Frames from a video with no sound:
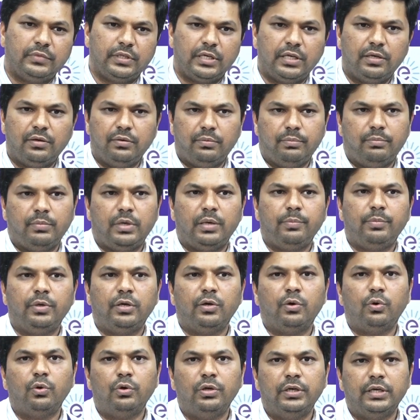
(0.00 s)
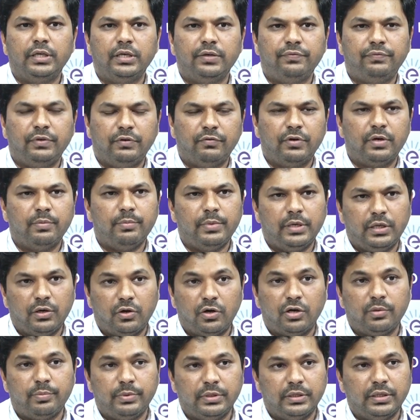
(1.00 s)
Then maybe a whole day fever may
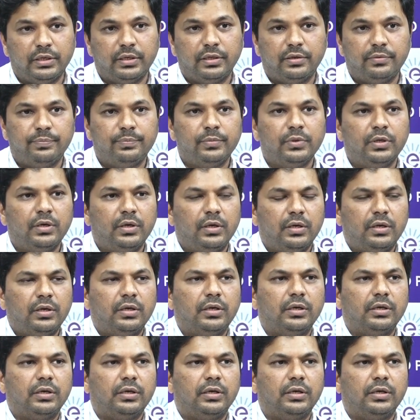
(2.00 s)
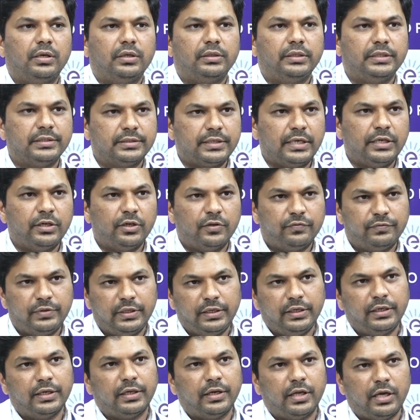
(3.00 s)
not be there. This kind of
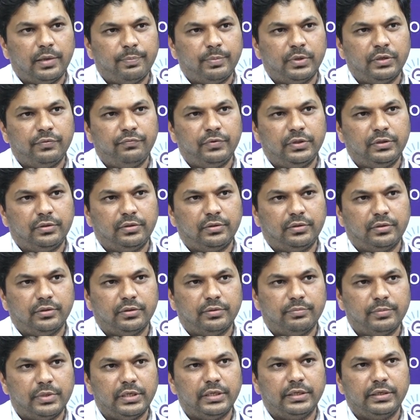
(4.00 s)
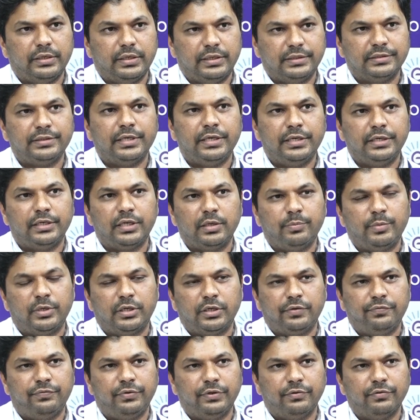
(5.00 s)
thing can happen with malaria. It's an
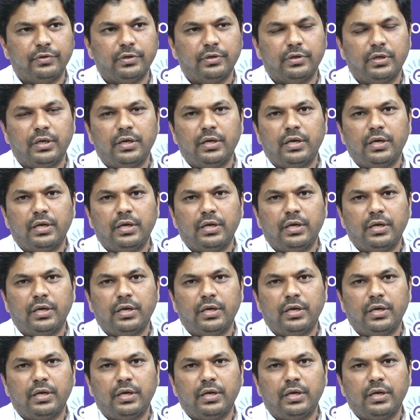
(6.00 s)
intermittent fever.